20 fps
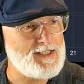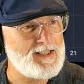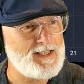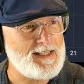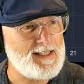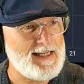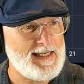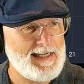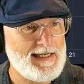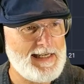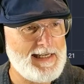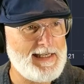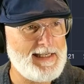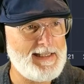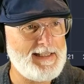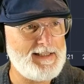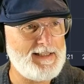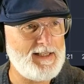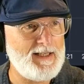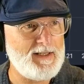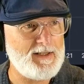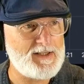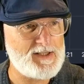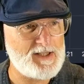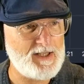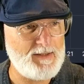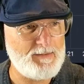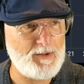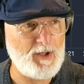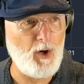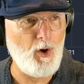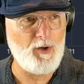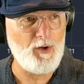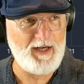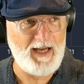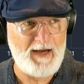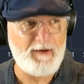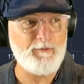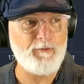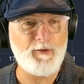And it seemed on
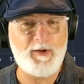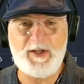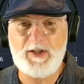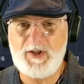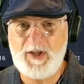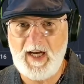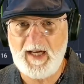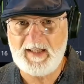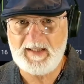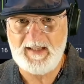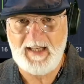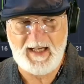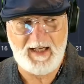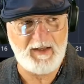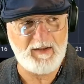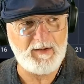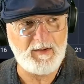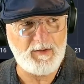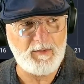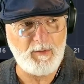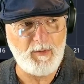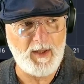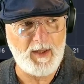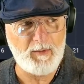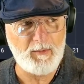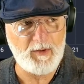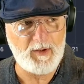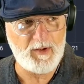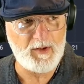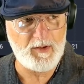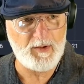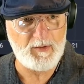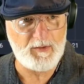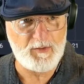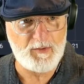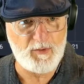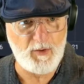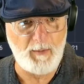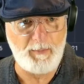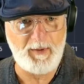every check now, we were
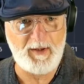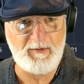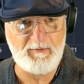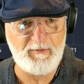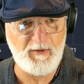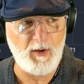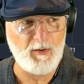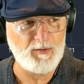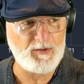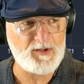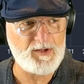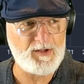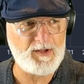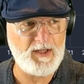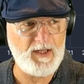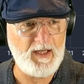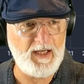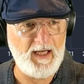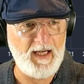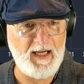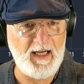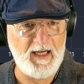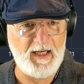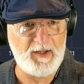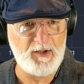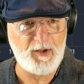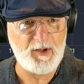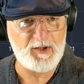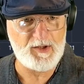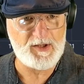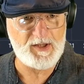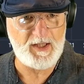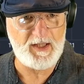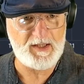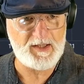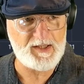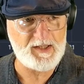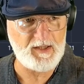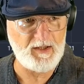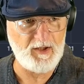dropping volts. You can see it's
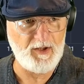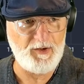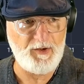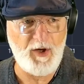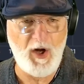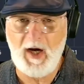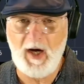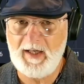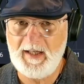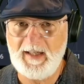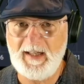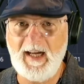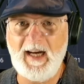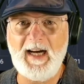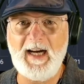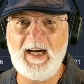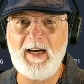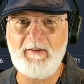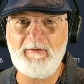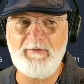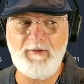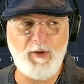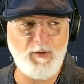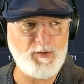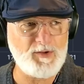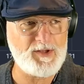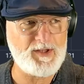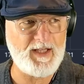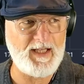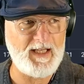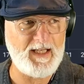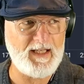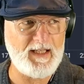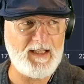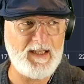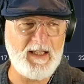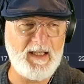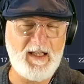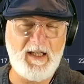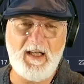still at 9.5 volts there.
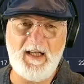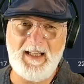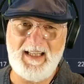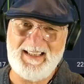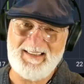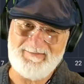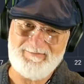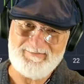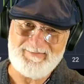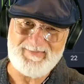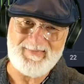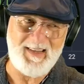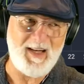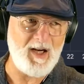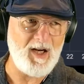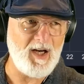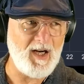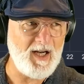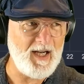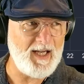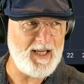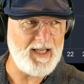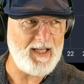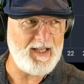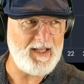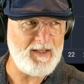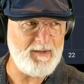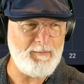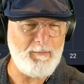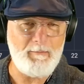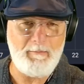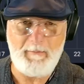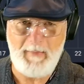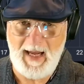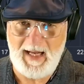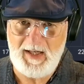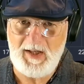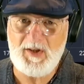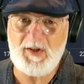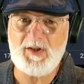I
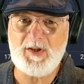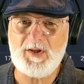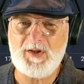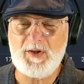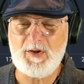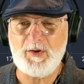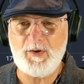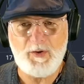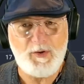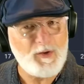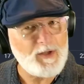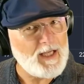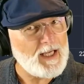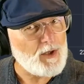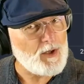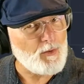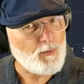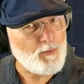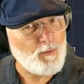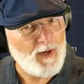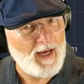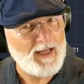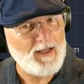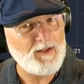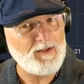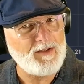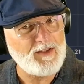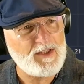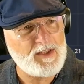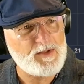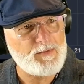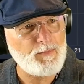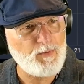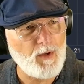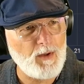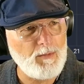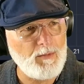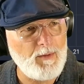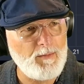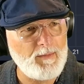managed to get around this
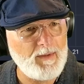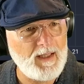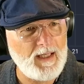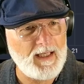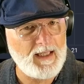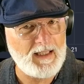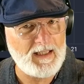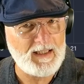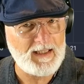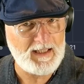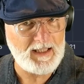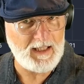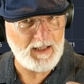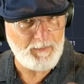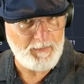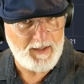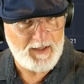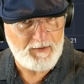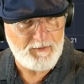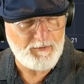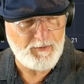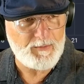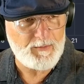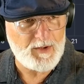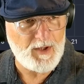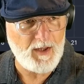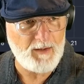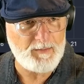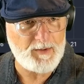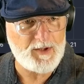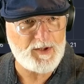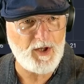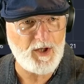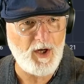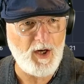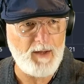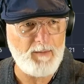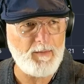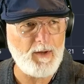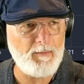problem a little bit from time to
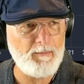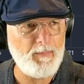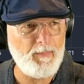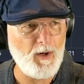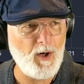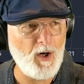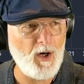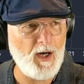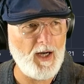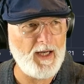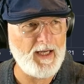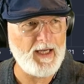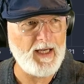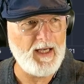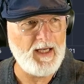time by,